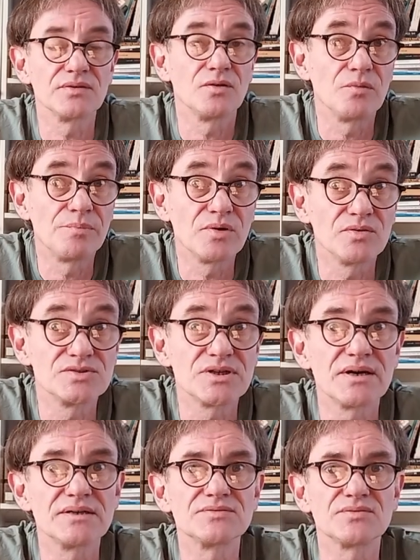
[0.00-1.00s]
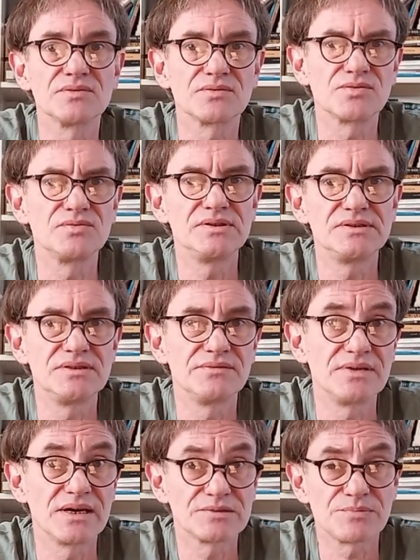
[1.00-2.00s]
and I apologize for the crudity of
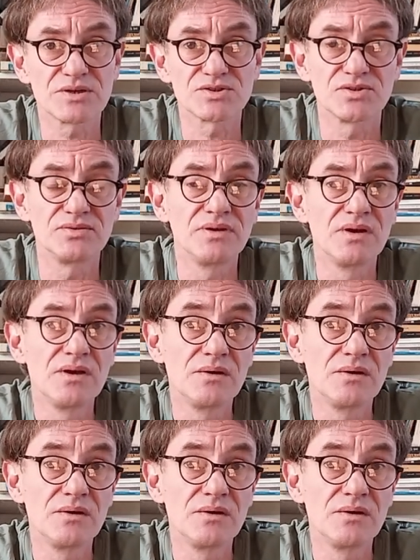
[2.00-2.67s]
the expression,